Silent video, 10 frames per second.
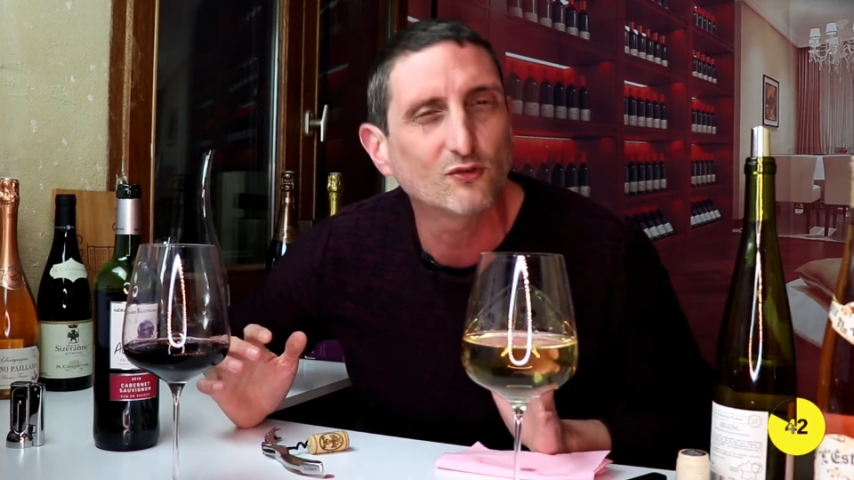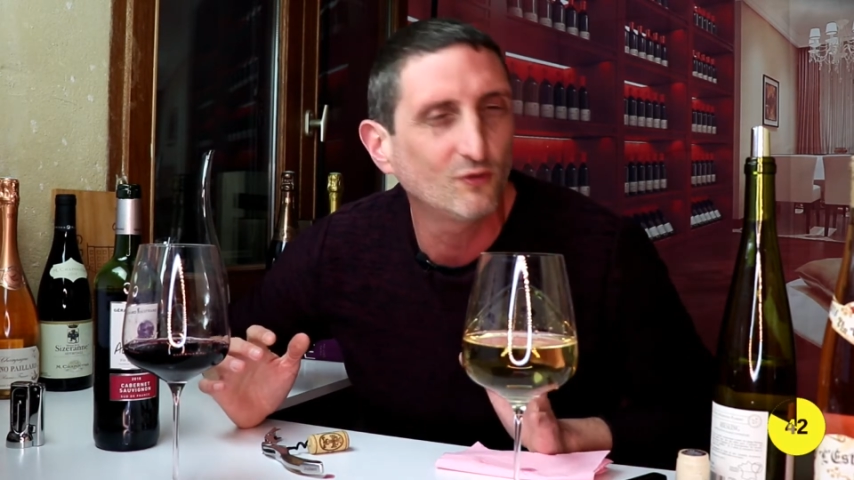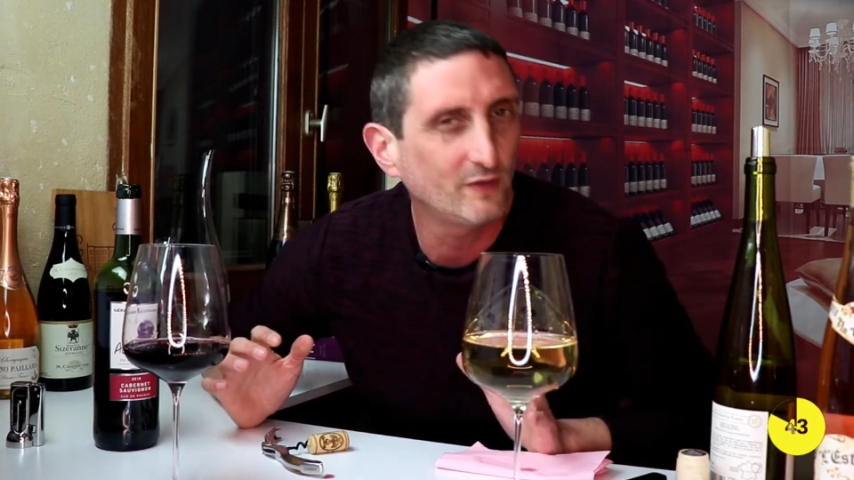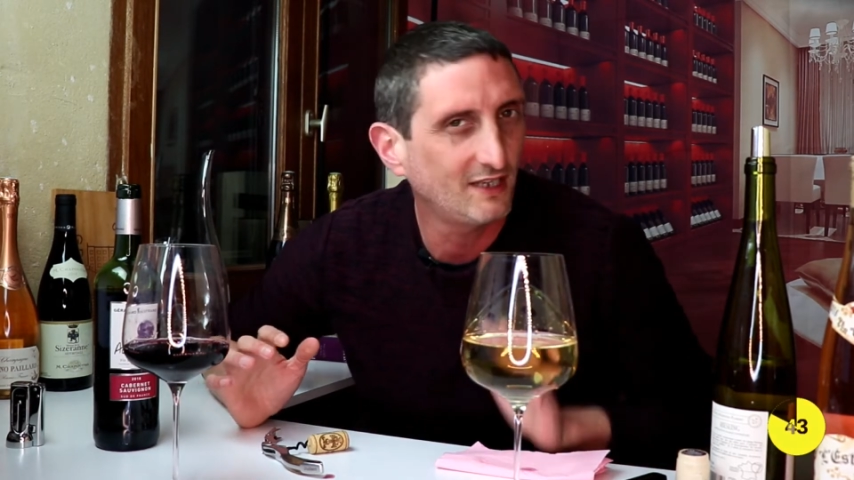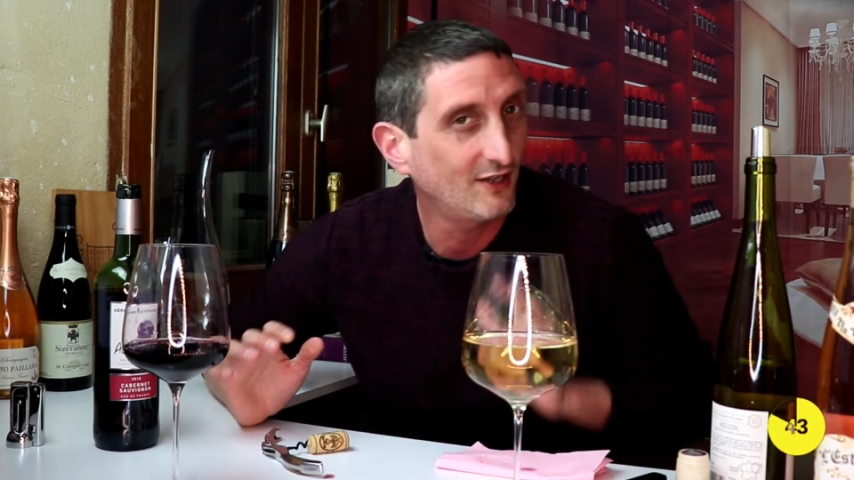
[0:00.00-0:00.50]
to
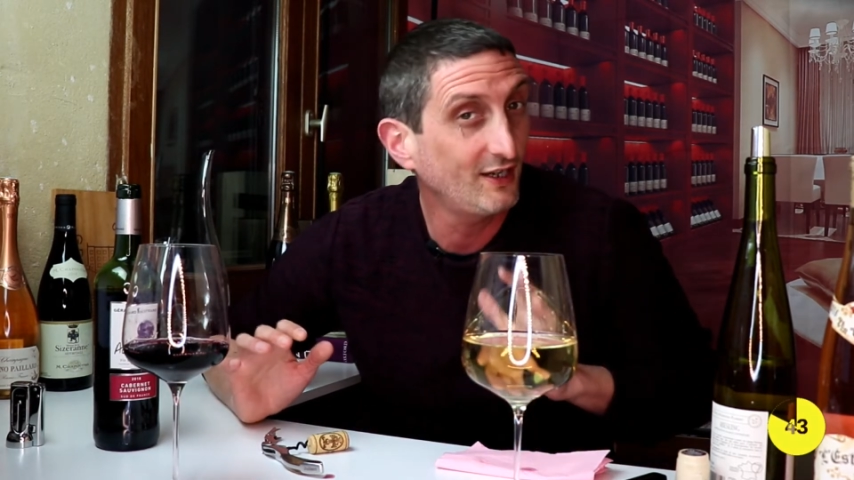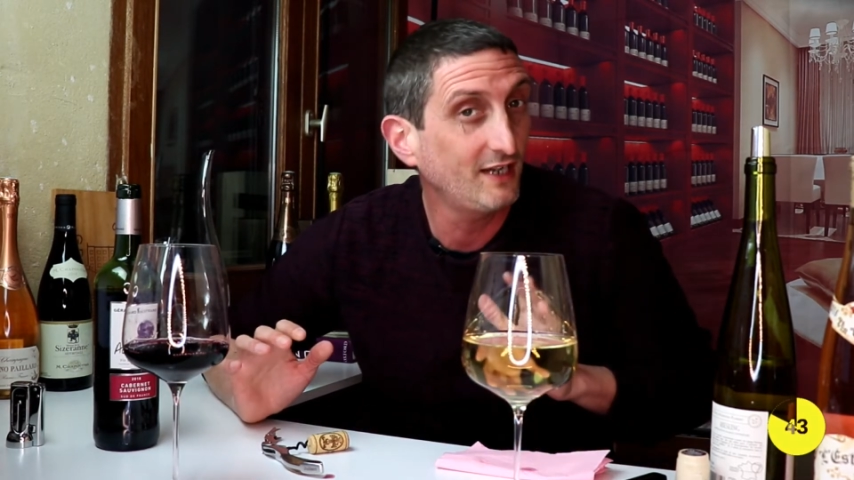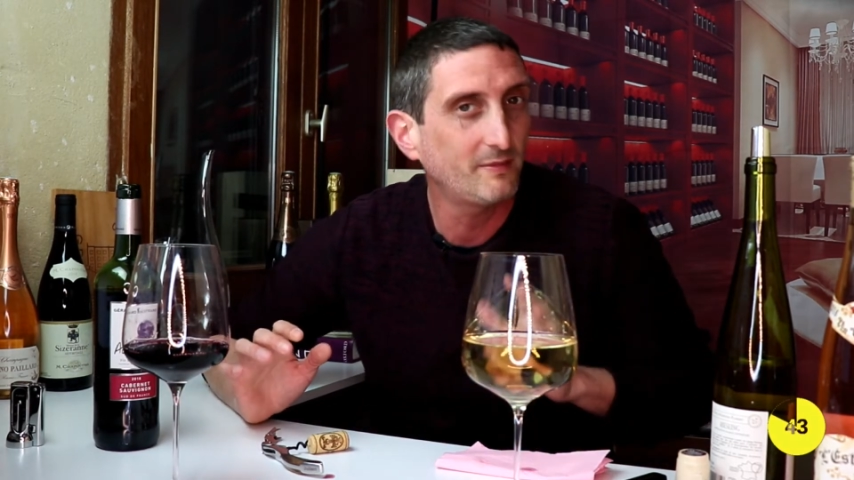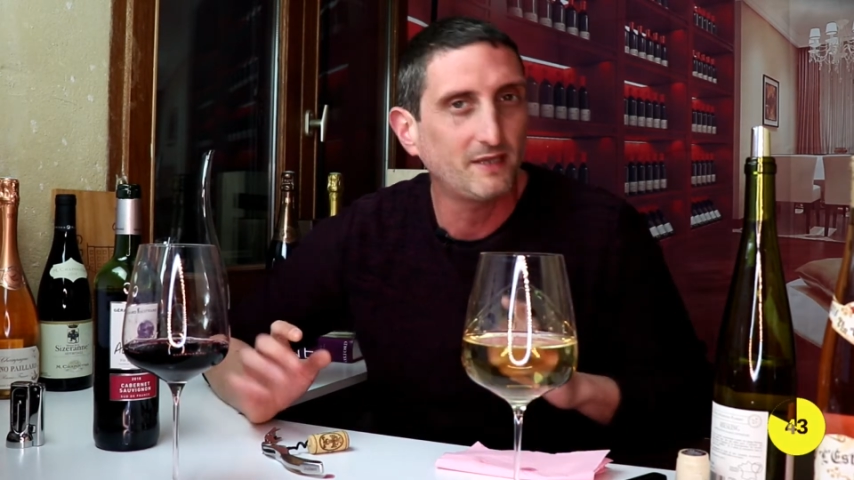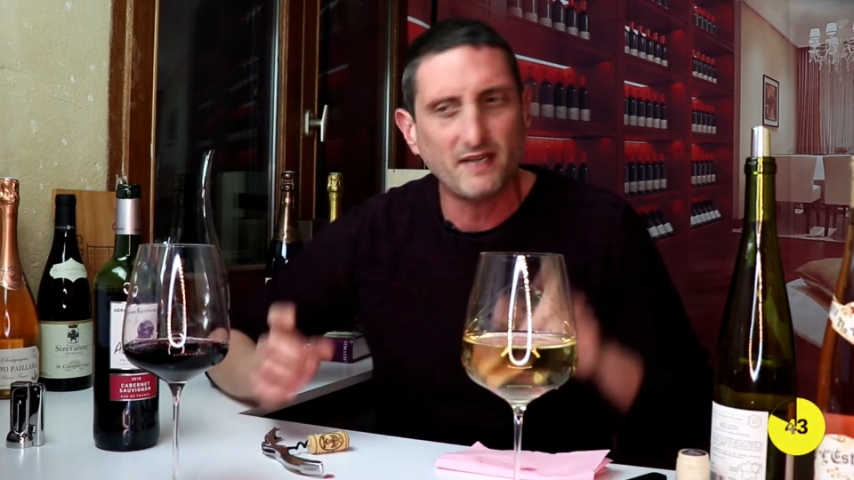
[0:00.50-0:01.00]
do it a
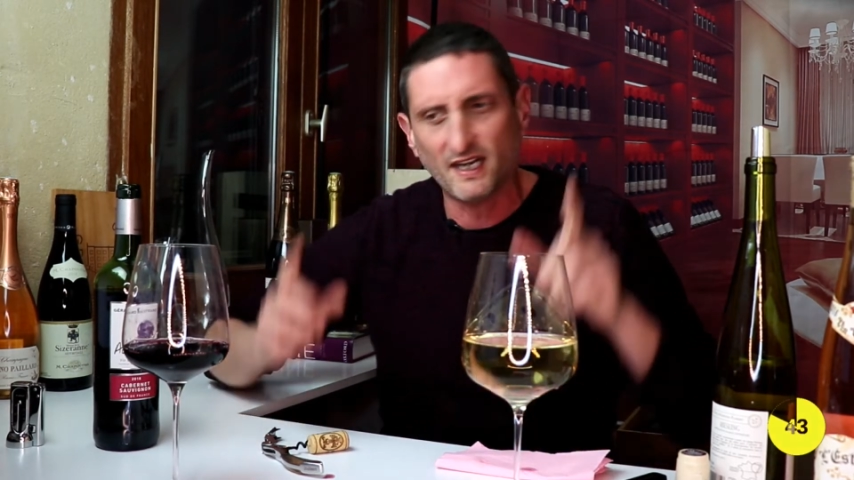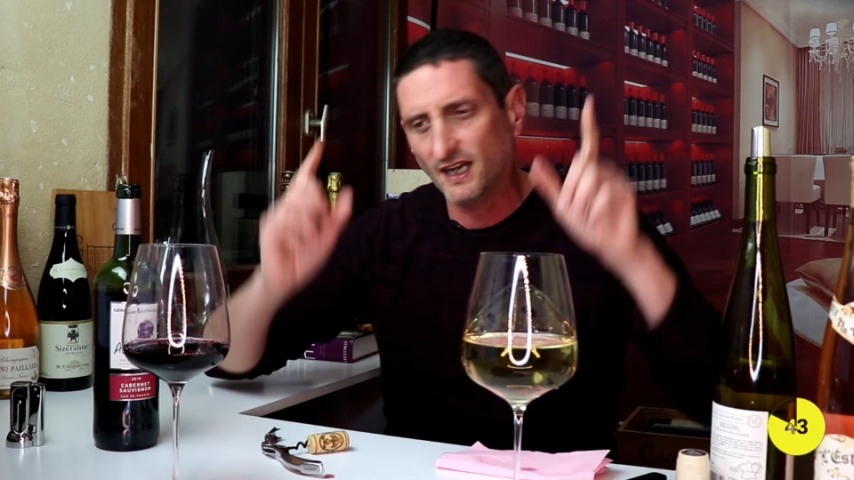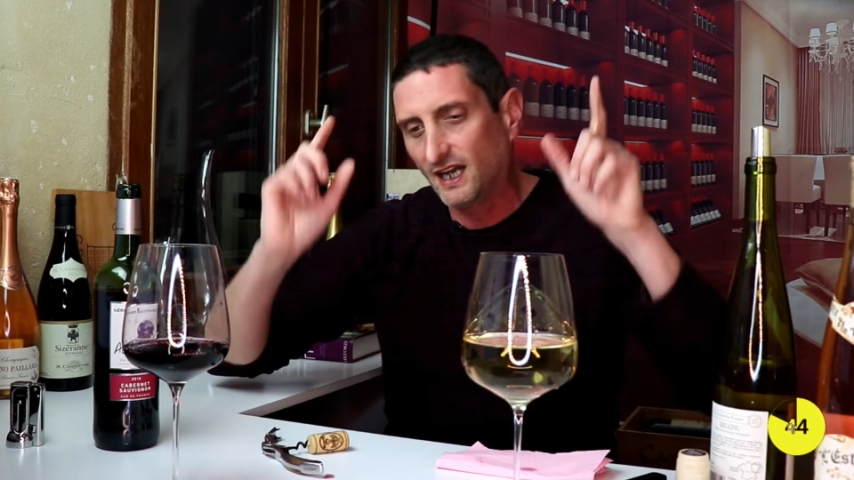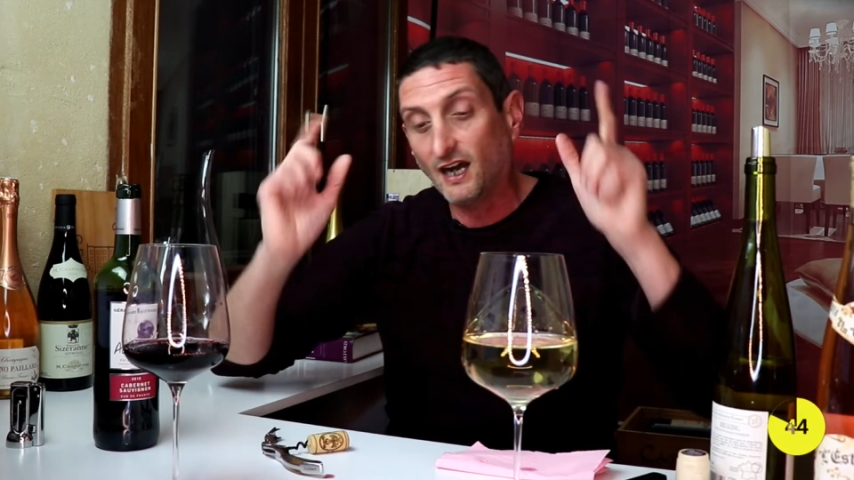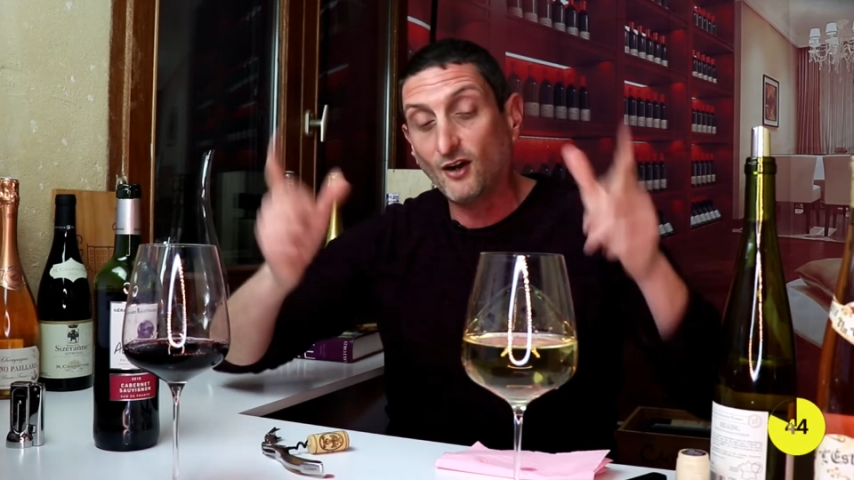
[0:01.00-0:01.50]
little bit better.